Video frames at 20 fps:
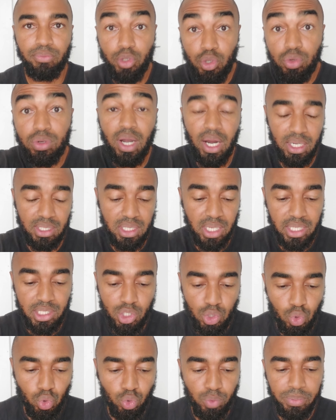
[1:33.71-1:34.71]
you guys, can
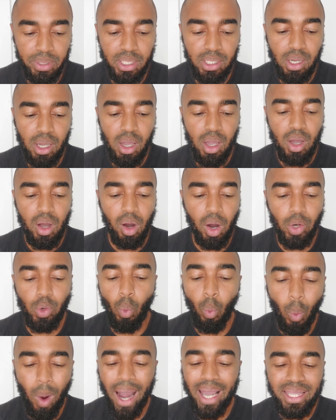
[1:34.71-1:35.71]
school me
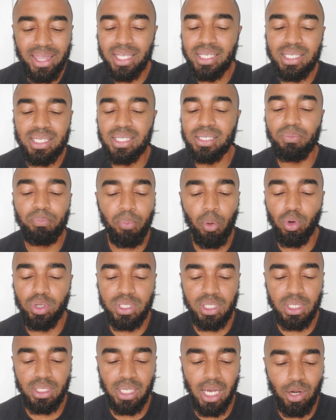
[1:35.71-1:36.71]
on why this is
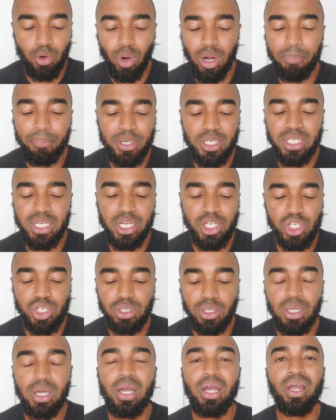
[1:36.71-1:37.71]
important and what
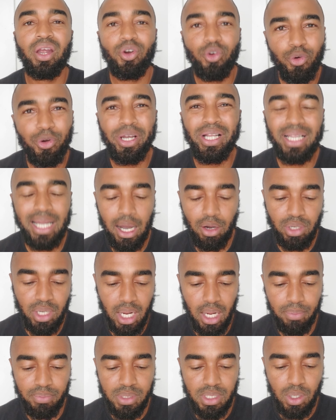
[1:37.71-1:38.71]
potential real
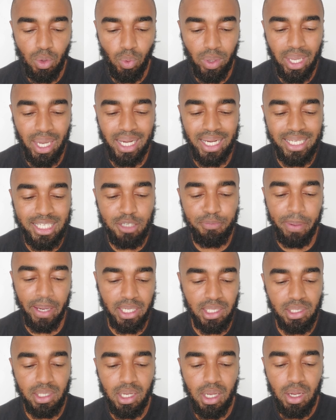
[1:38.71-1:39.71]
outcomes we can
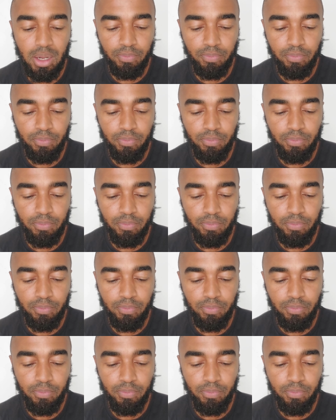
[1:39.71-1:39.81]
expect.